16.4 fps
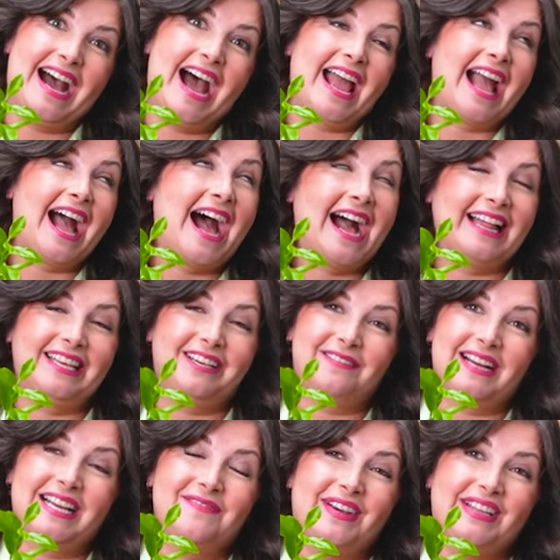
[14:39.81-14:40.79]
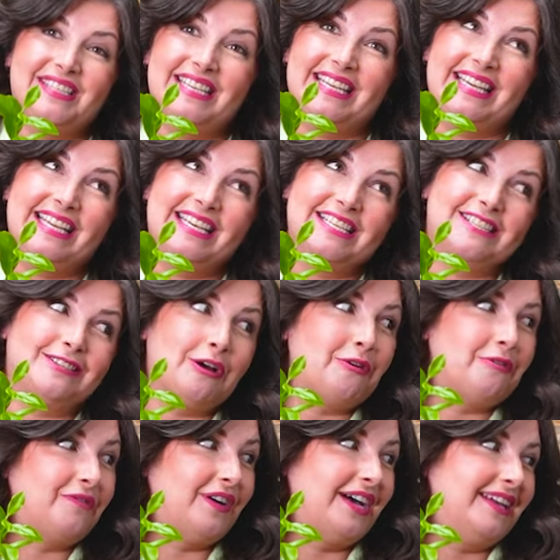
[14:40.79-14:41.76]
I highly recommend it. It is
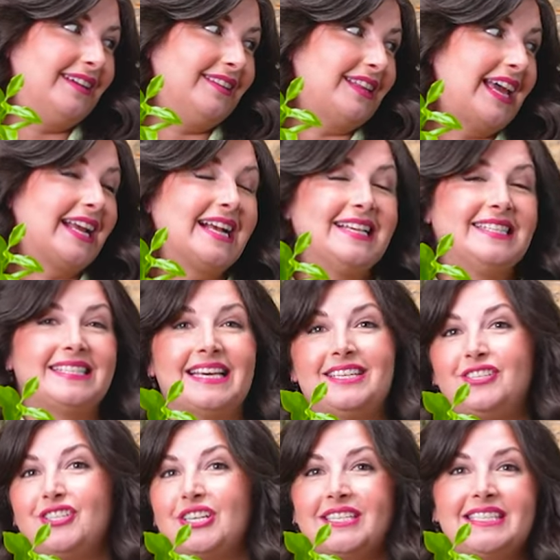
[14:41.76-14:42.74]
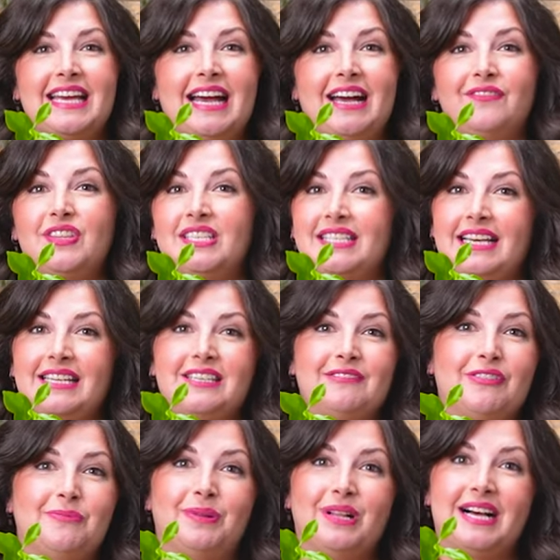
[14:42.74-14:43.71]
so fun. Like I said, just to have the scent
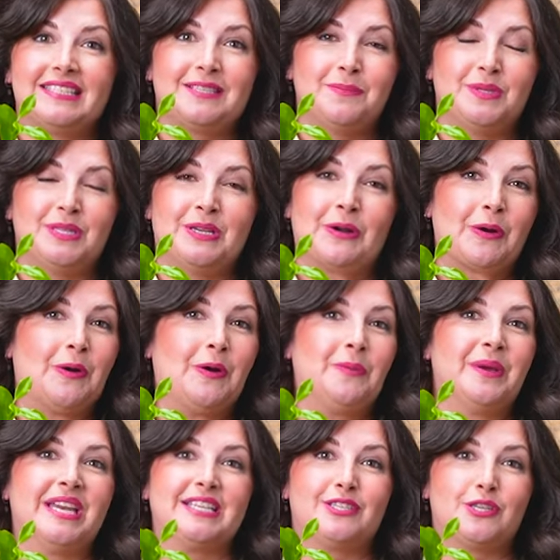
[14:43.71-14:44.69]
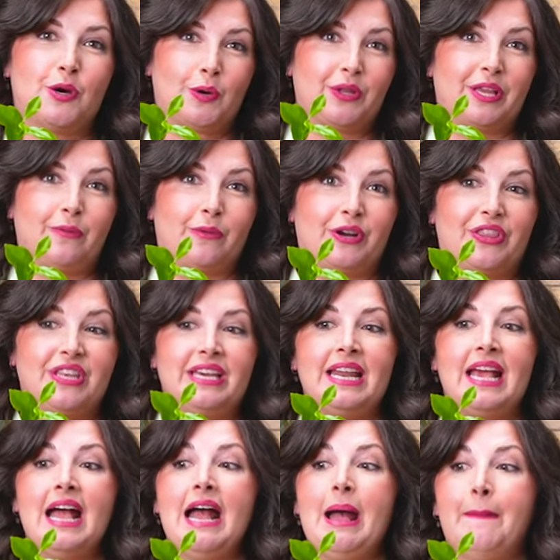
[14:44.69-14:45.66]
of the blossoms in your home it is totally worth it.